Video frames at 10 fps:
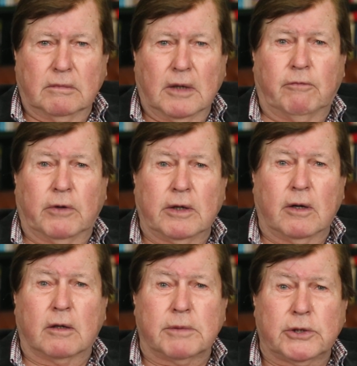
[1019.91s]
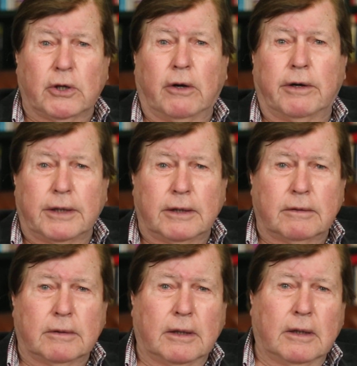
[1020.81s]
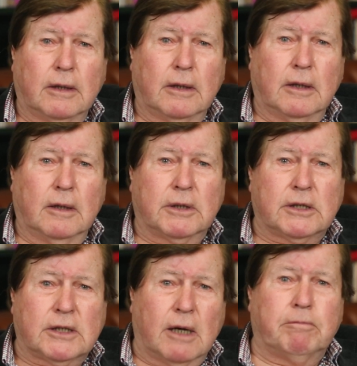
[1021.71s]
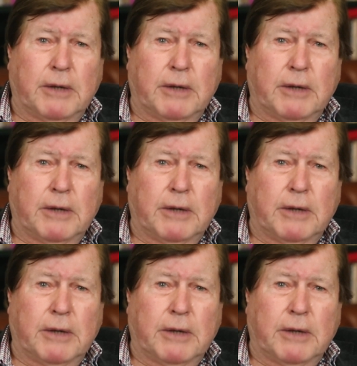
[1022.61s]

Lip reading: hopefully not a majority, but some